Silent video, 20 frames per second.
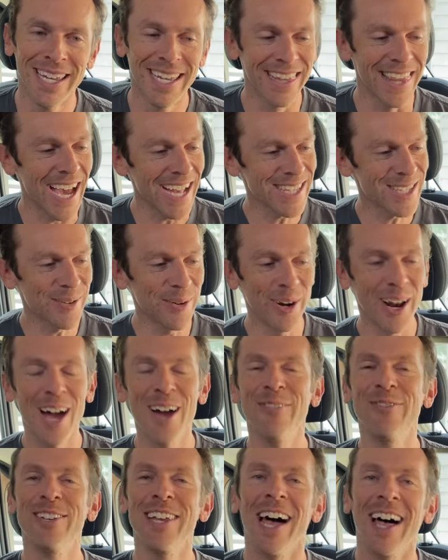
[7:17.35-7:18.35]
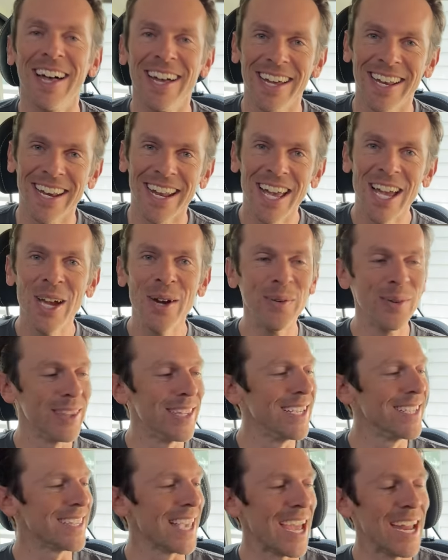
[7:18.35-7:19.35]
That's what I've done with
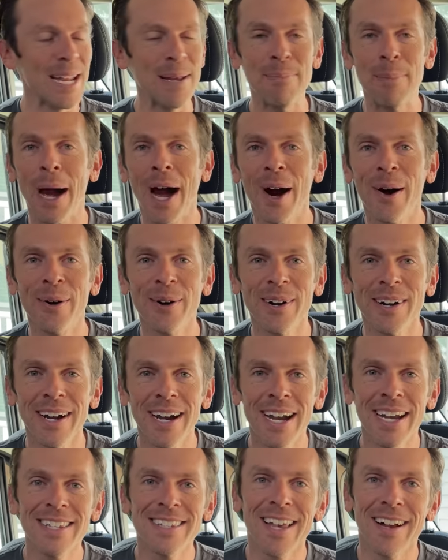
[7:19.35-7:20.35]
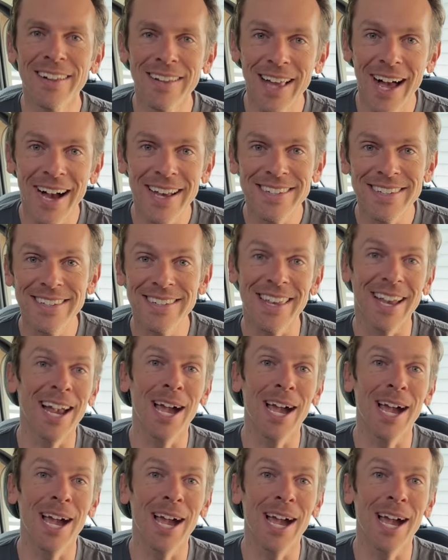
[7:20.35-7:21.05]
these Eddie Bauer sunglasses. I